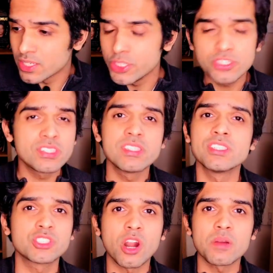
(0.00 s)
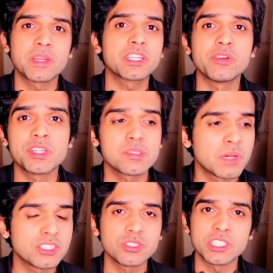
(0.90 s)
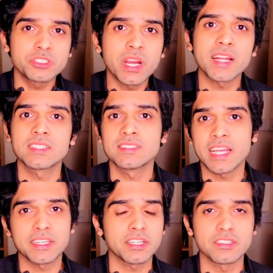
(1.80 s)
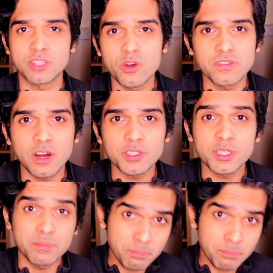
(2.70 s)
uses his charm and charisma to attract a technical co-founder,